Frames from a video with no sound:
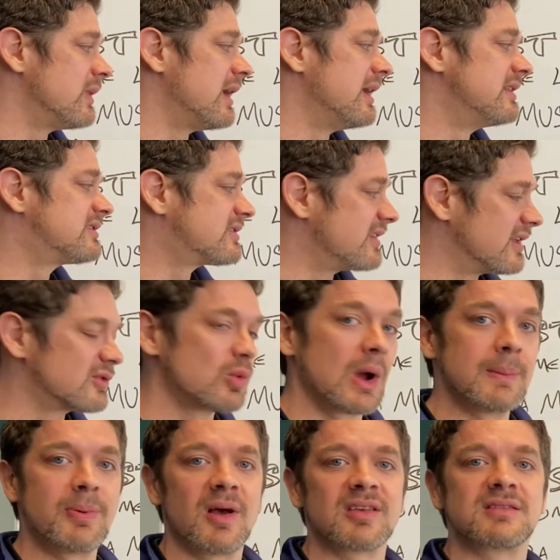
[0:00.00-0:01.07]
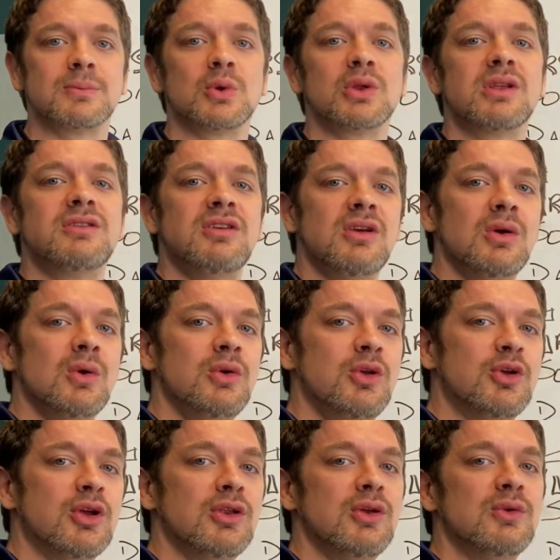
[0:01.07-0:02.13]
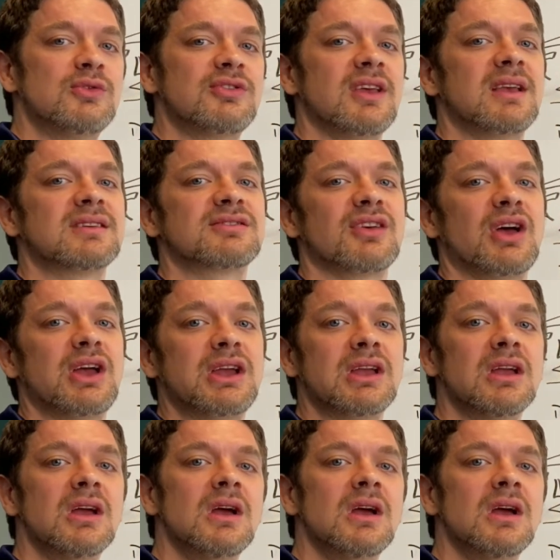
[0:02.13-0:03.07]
It's quite possible to do. You can use things like